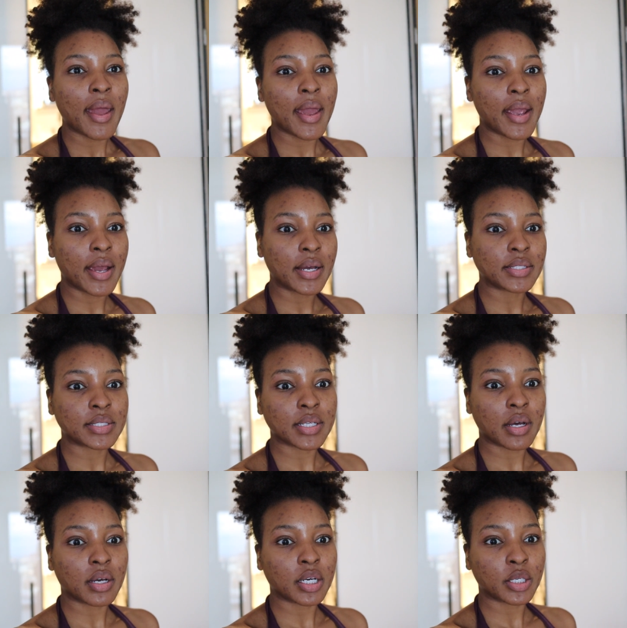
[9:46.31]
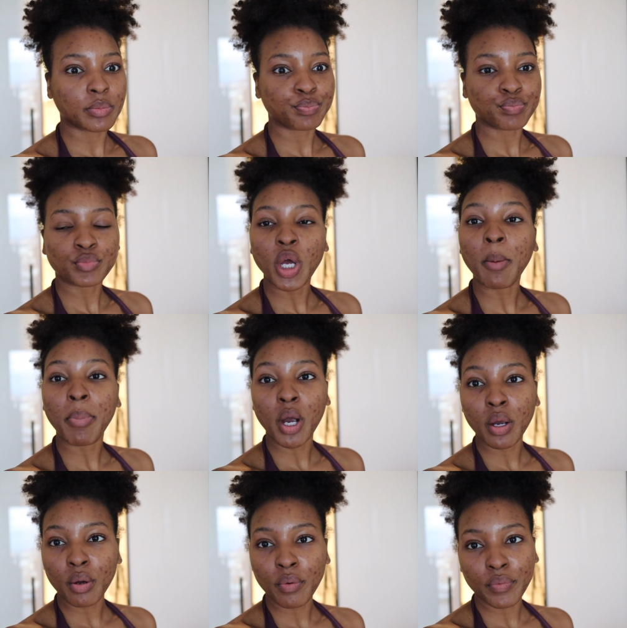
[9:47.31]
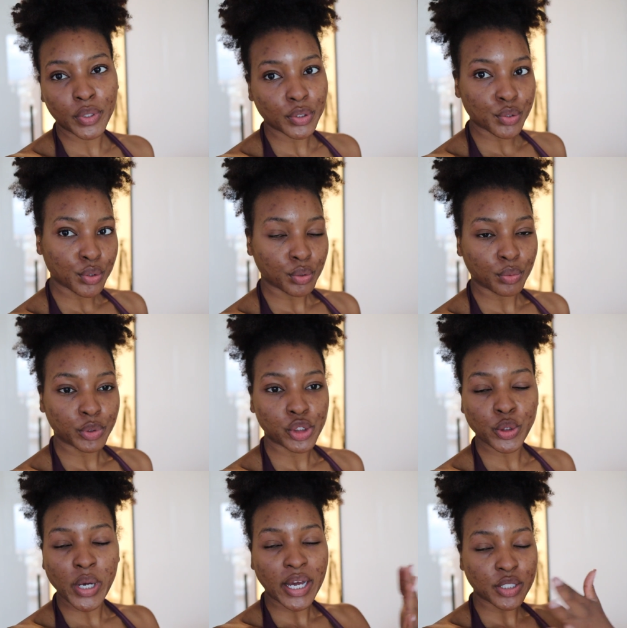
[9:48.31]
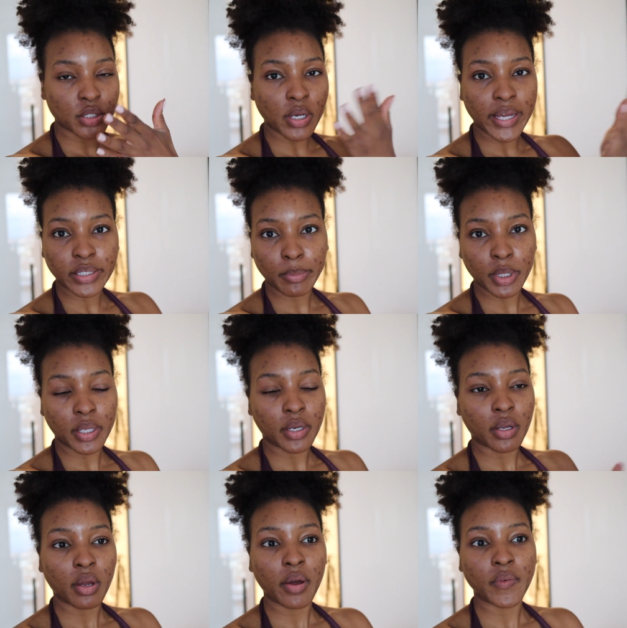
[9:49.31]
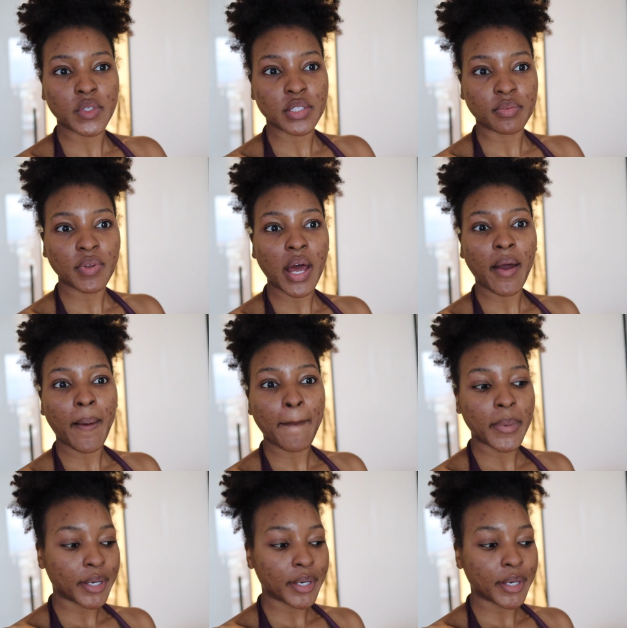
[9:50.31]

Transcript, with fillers: And um a park over there too, which you guys saw at the beginning of this vlog.